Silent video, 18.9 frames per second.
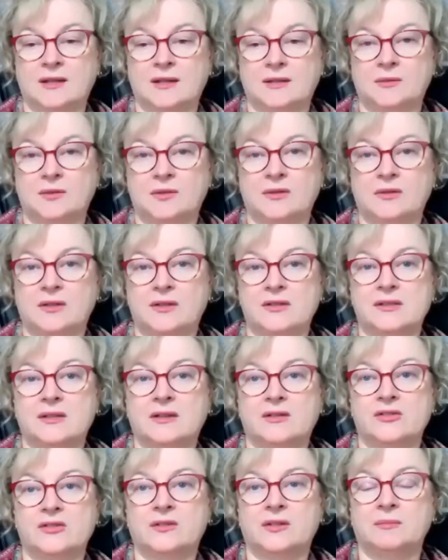we're not
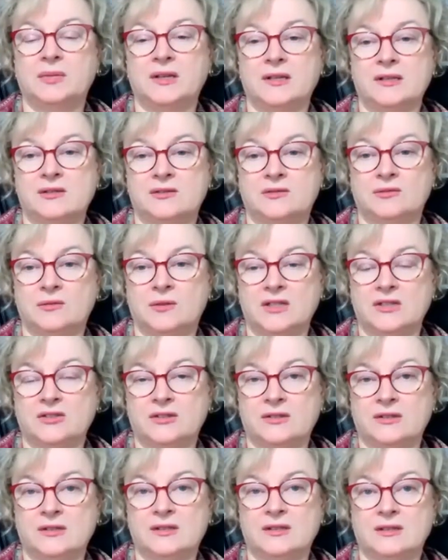answering personal
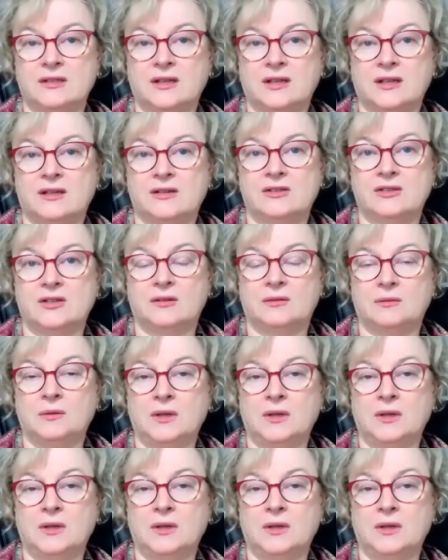questions tonight. So